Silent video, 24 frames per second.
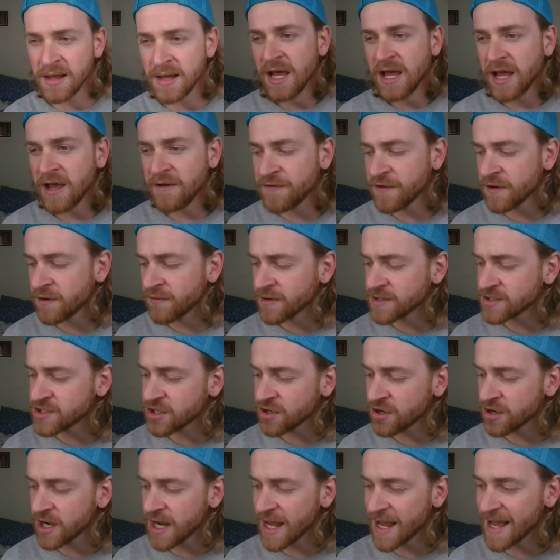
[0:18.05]
If you're a
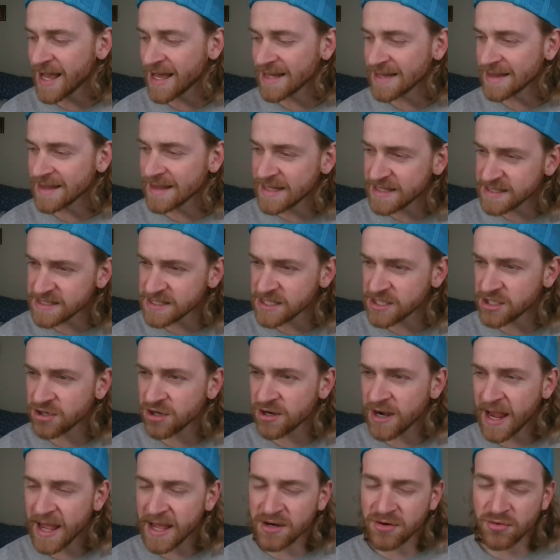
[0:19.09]
returning listener
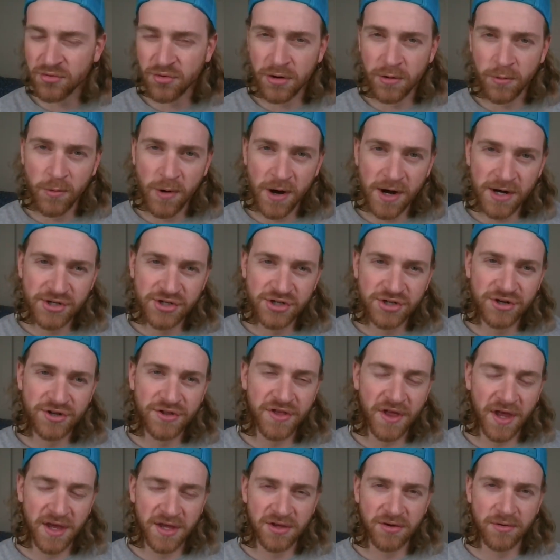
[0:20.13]
and or watcher,
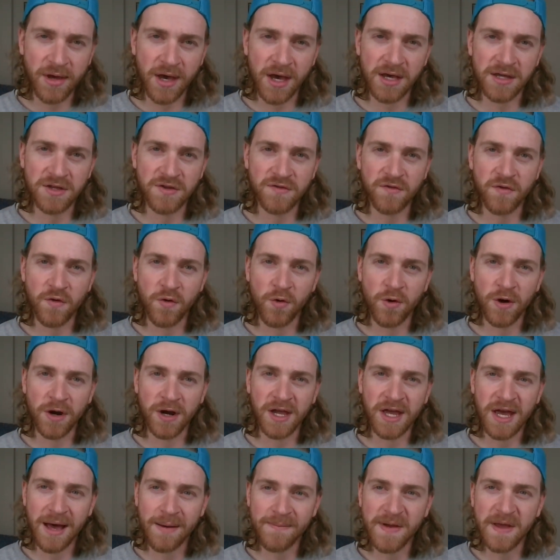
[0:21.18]
thank you guys for
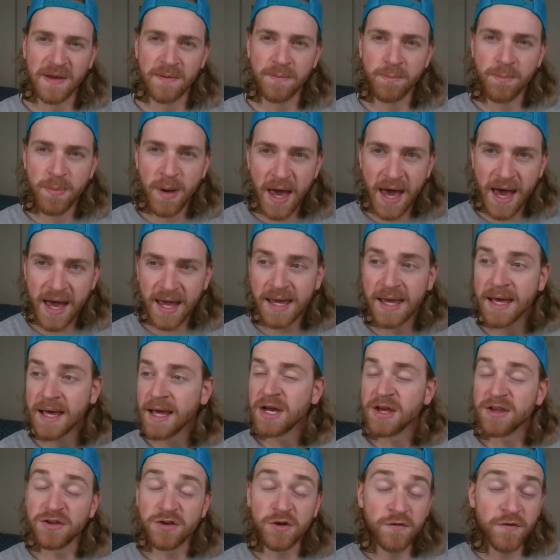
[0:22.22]
coming back.
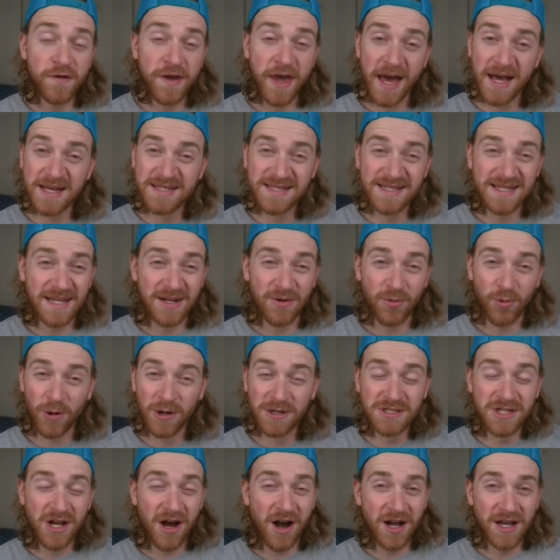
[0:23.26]
You've guessed it, we're
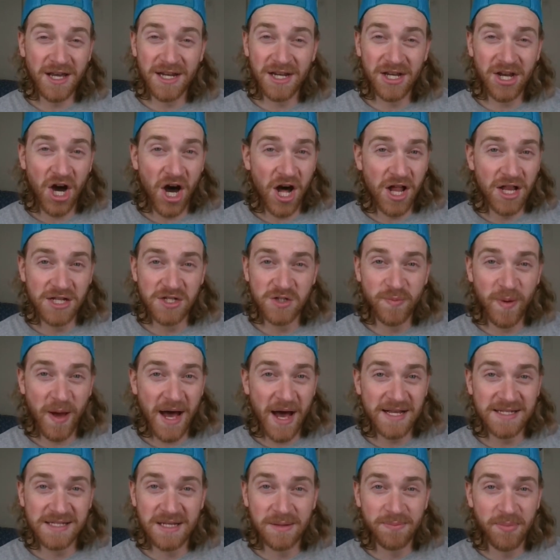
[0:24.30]
talking college
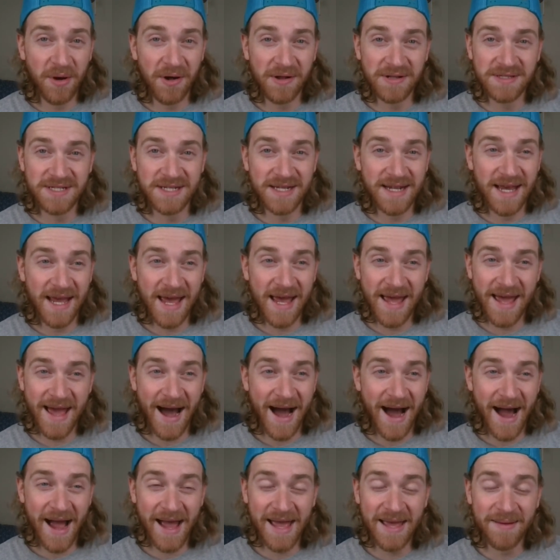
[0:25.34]
basketball today.
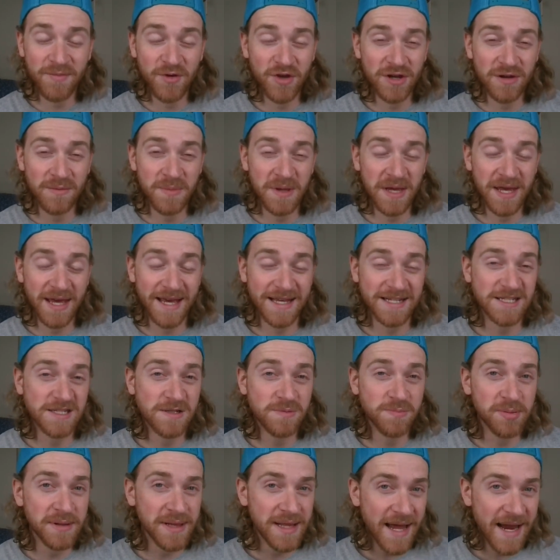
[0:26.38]
I am going to be
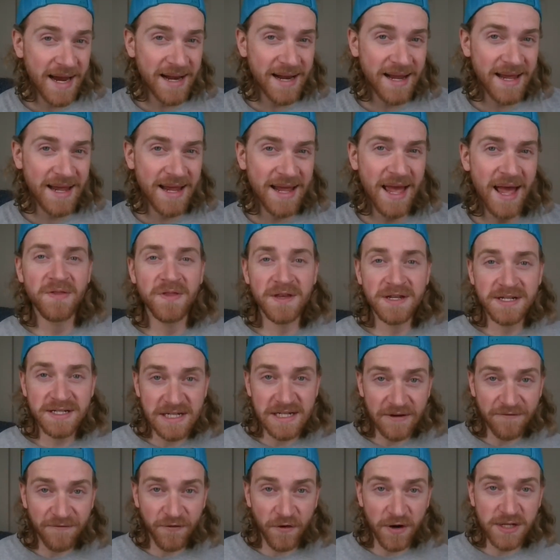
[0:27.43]
explaining the
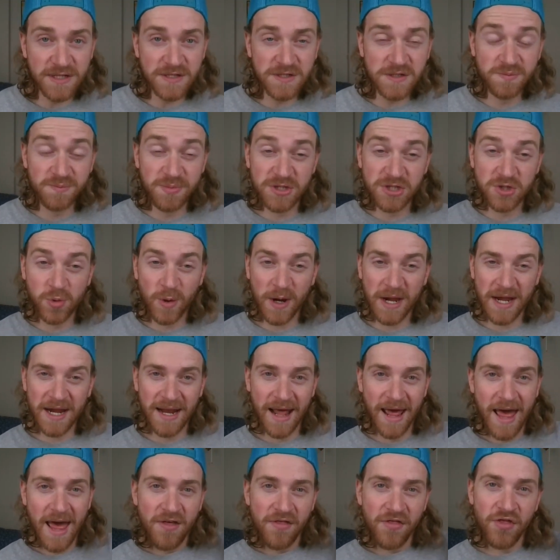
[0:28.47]
difference between
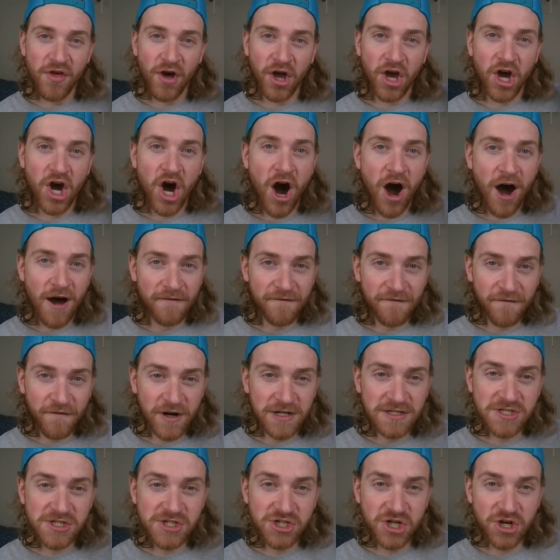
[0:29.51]
the
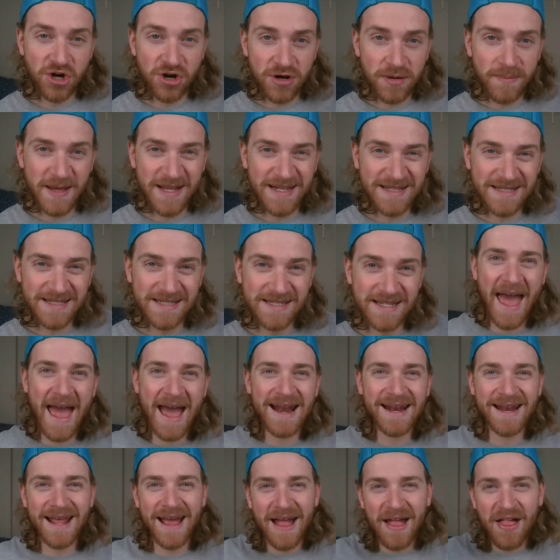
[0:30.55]
conference tournaments
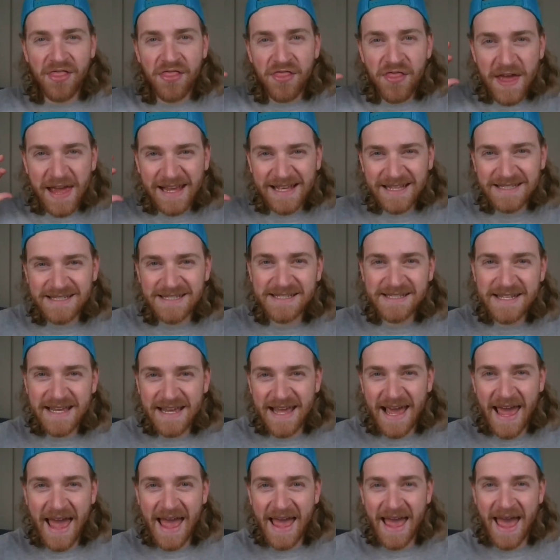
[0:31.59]
and the
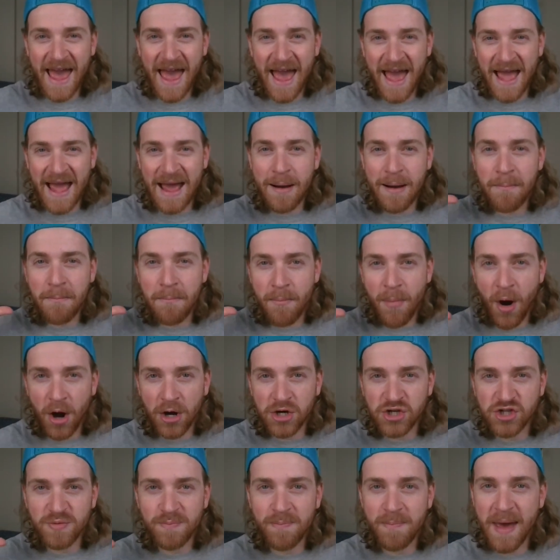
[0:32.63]
NCAA
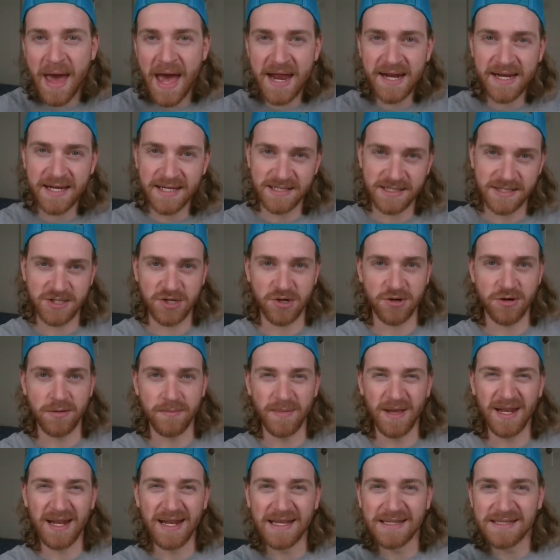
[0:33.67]
March Madness
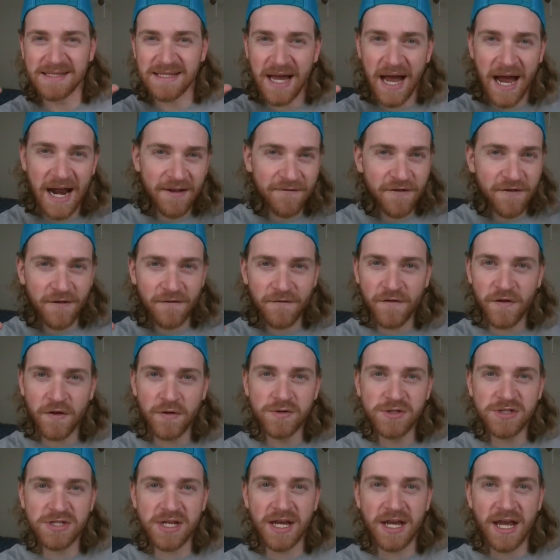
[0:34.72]
tournament. It's kind of
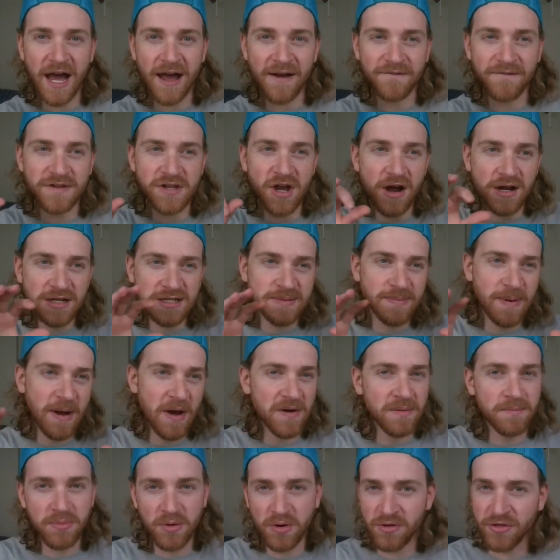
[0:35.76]
confusing. I've talked about
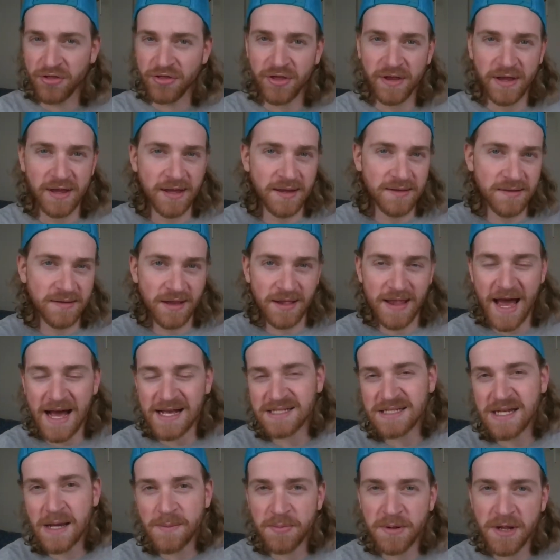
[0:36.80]
them both in the
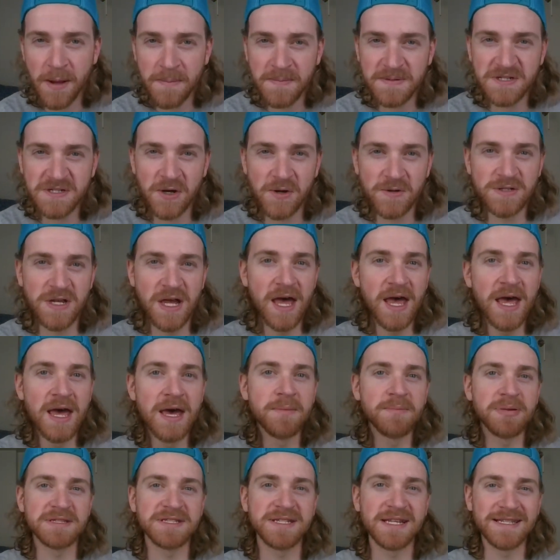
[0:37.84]
last couple episodes,
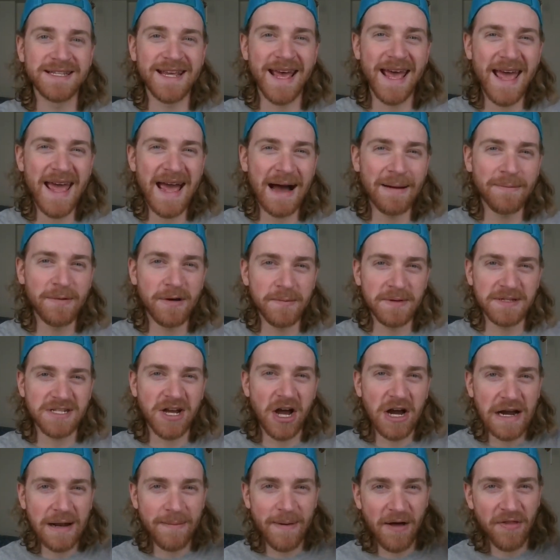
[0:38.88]
but today I'm going to be
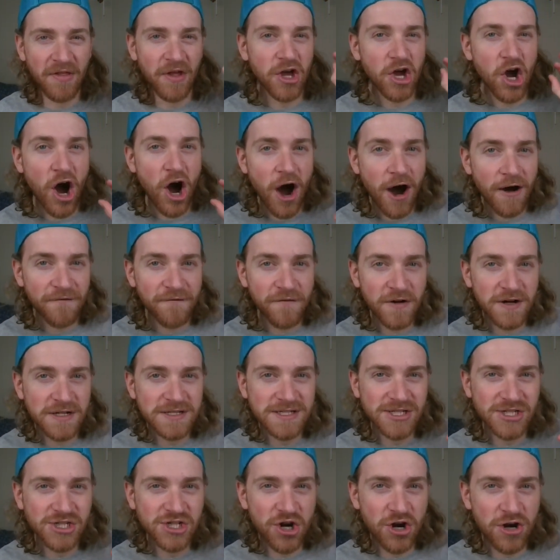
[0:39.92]
talking about the
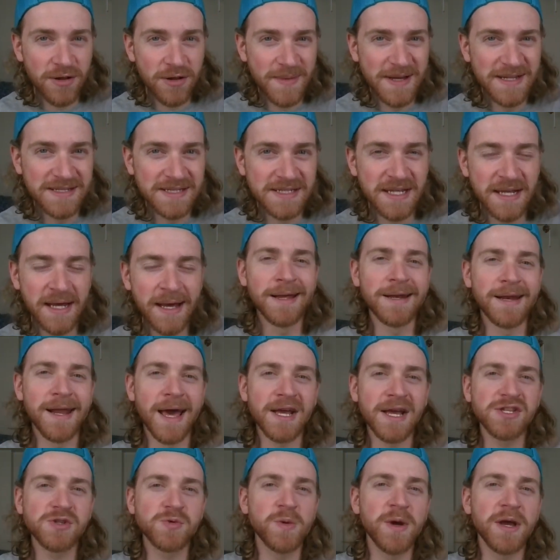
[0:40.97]
conference tournaments.
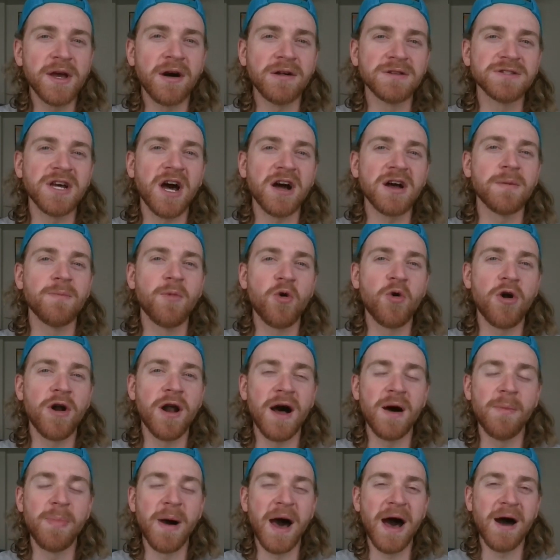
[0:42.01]
Next week, I'll talk more
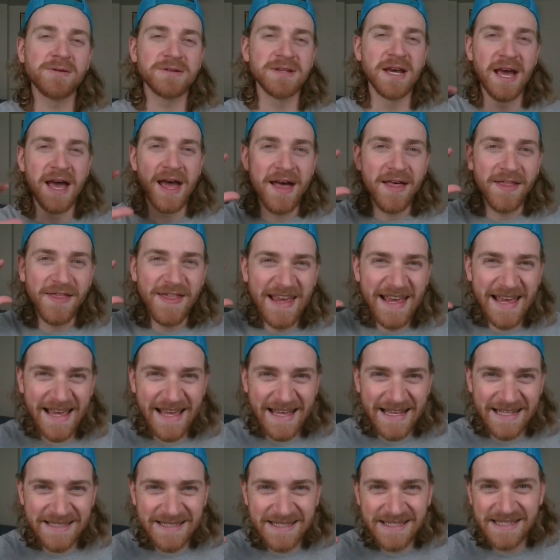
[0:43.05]
about the
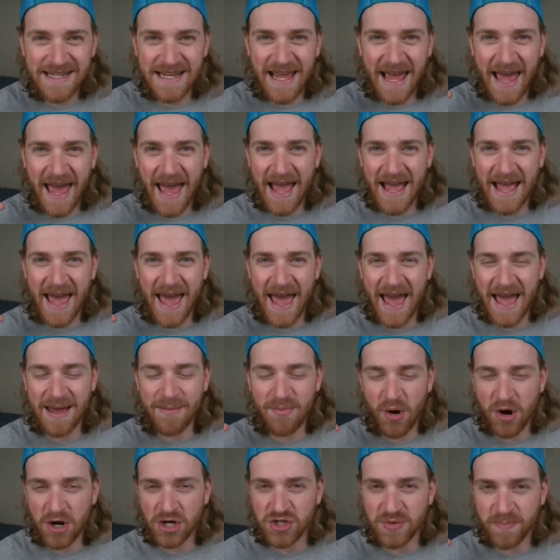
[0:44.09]
NCAA
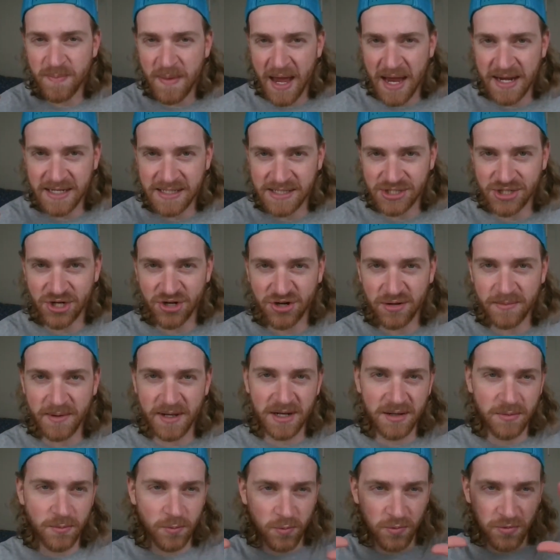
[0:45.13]
March Madness
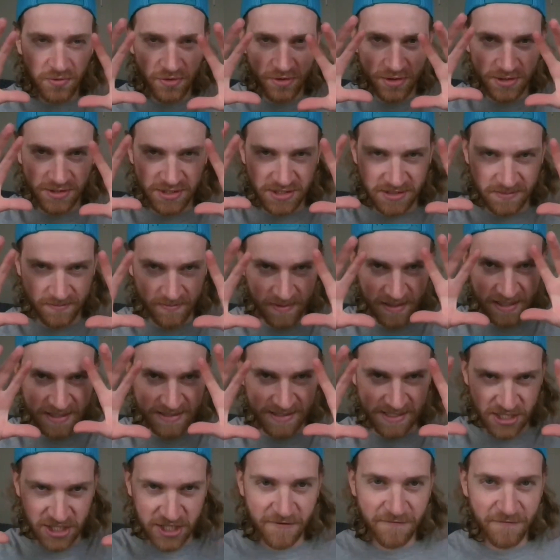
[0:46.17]
tournament. It's a
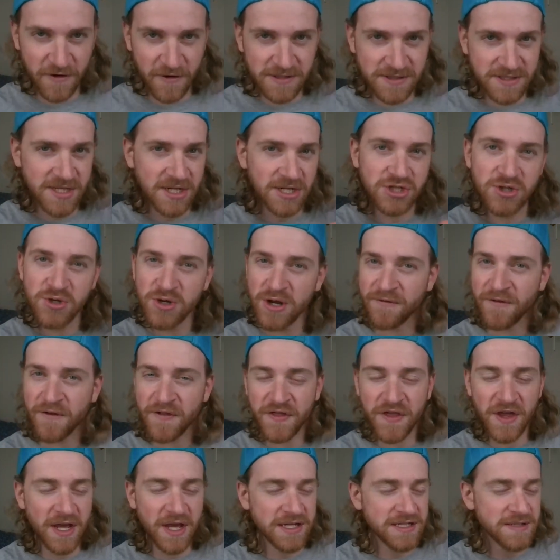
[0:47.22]
difference. They're two different
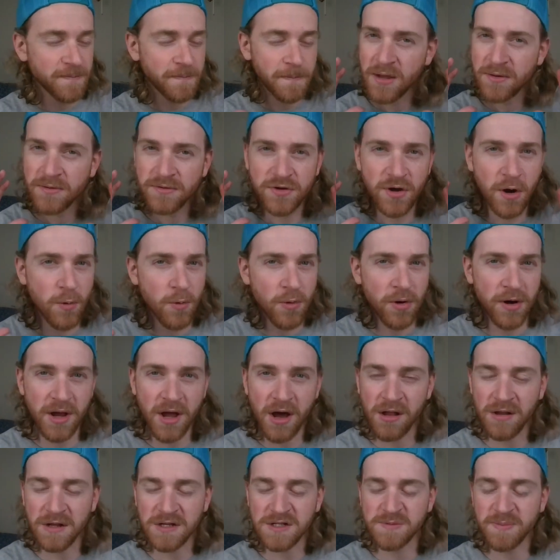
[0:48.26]
things. Don't worry,
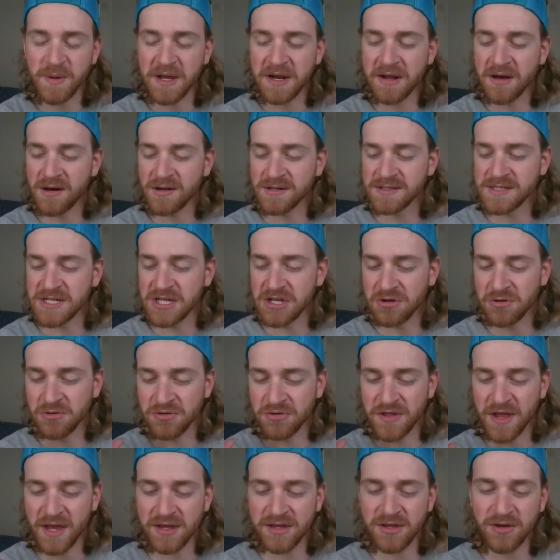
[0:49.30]
I'll explain it all to you.
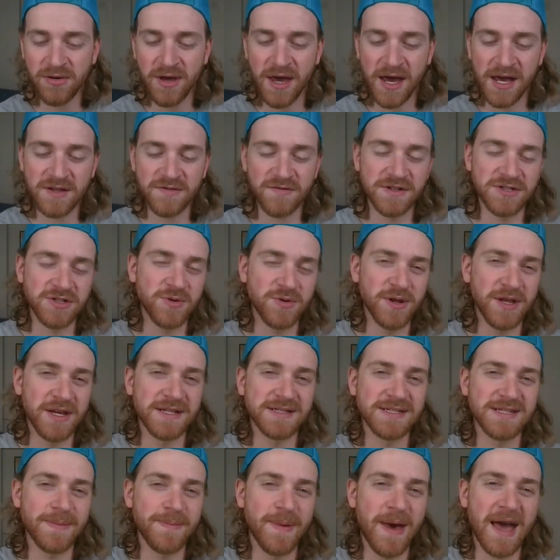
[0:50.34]
Thank you guys for tuning in.
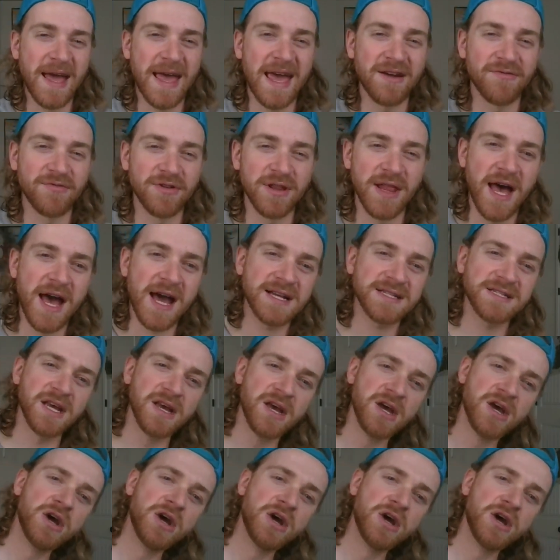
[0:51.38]
Sit back and relax.